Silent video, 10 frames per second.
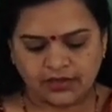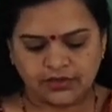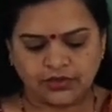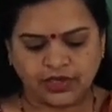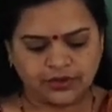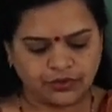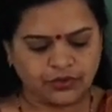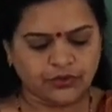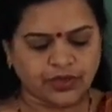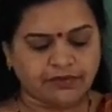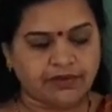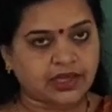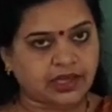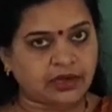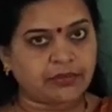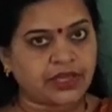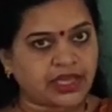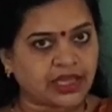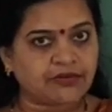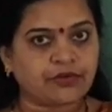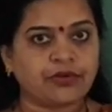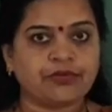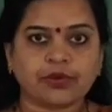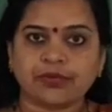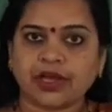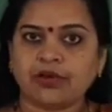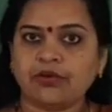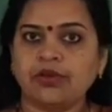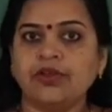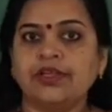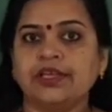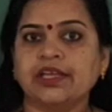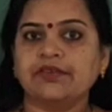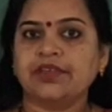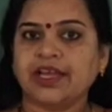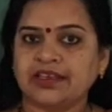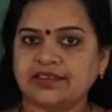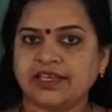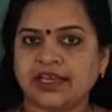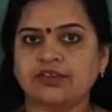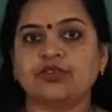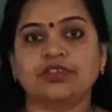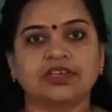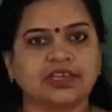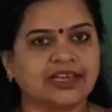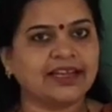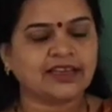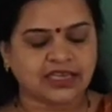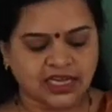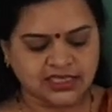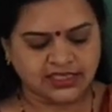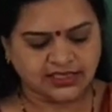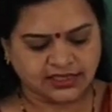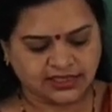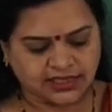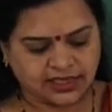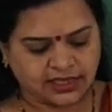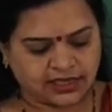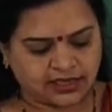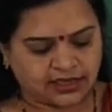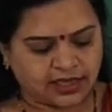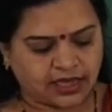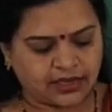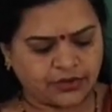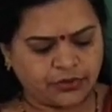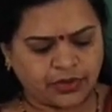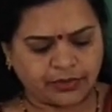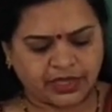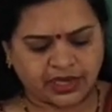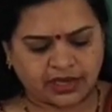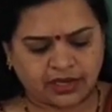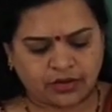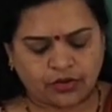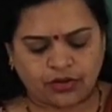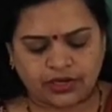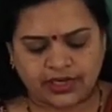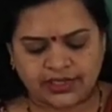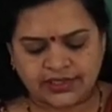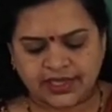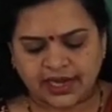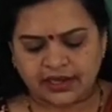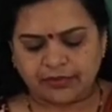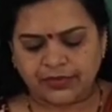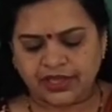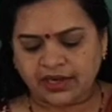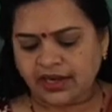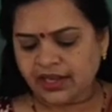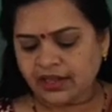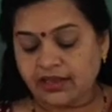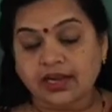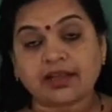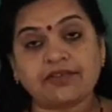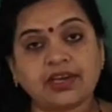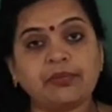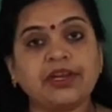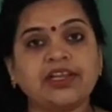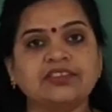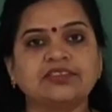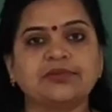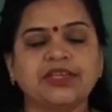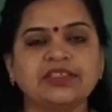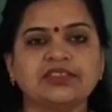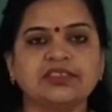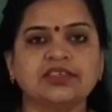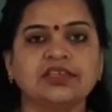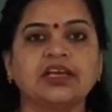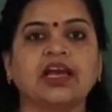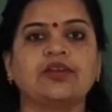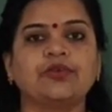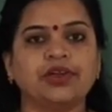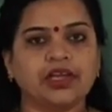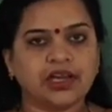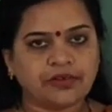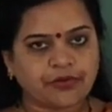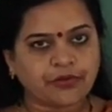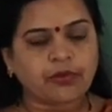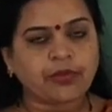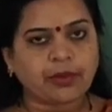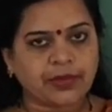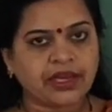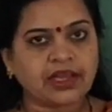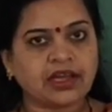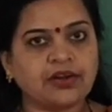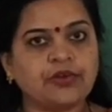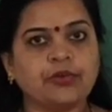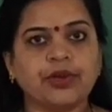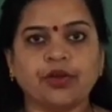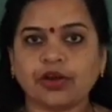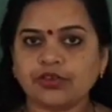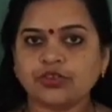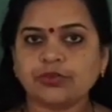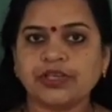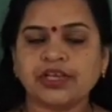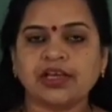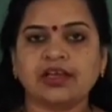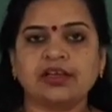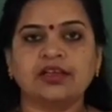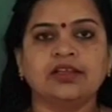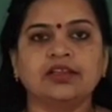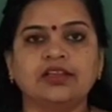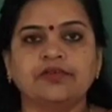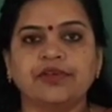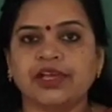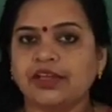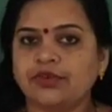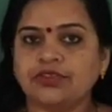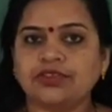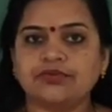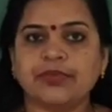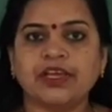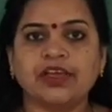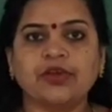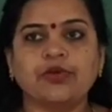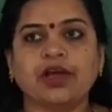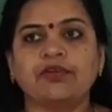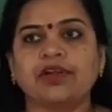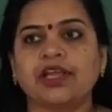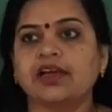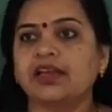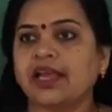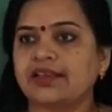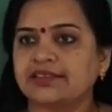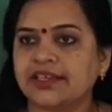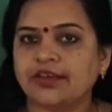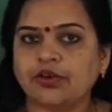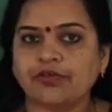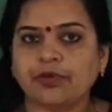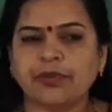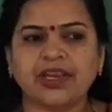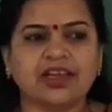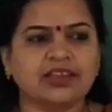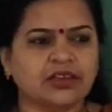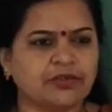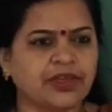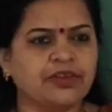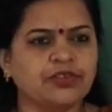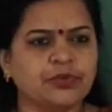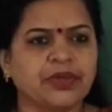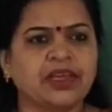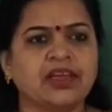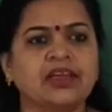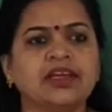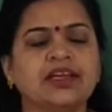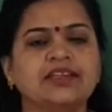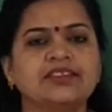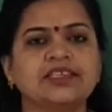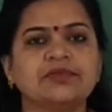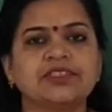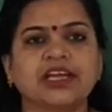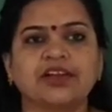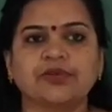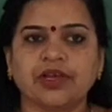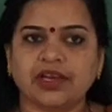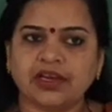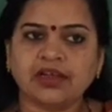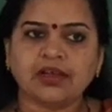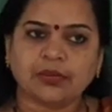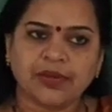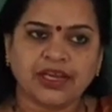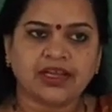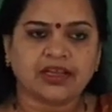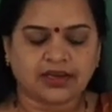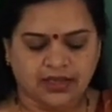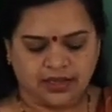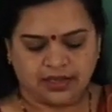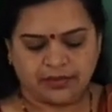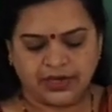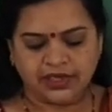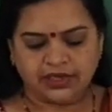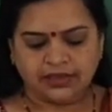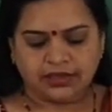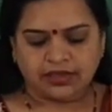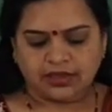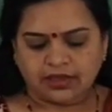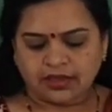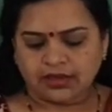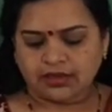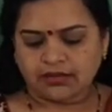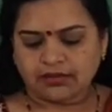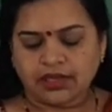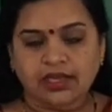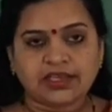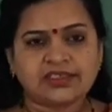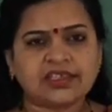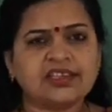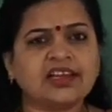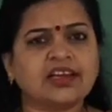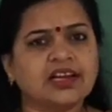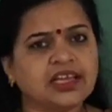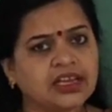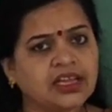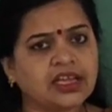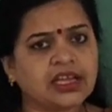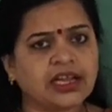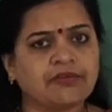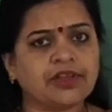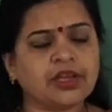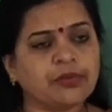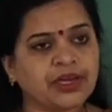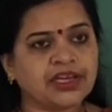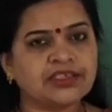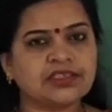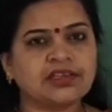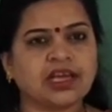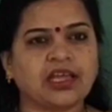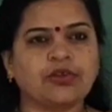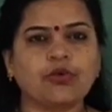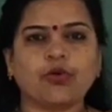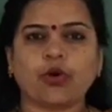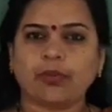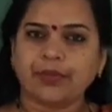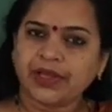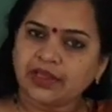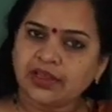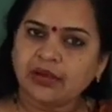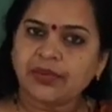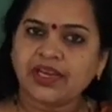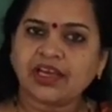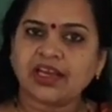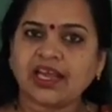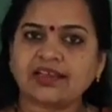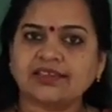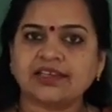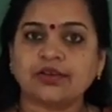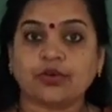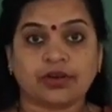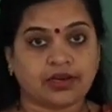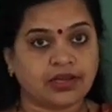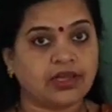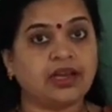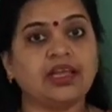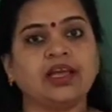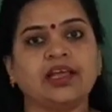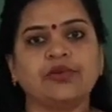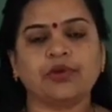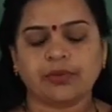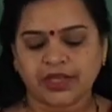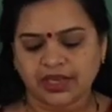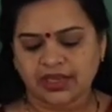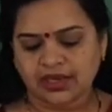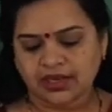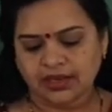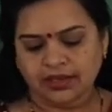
So I know you have a car, be careful from now, give the exact or the correct answers. Are you American or is that merely a clever imitation? Means, are you really from America? Do you belong to America? The way you speak, you have taken accent of America. The way you speak, it seems that you are an American. But is it a clever imitation? Are you copying the American accent or really are you American?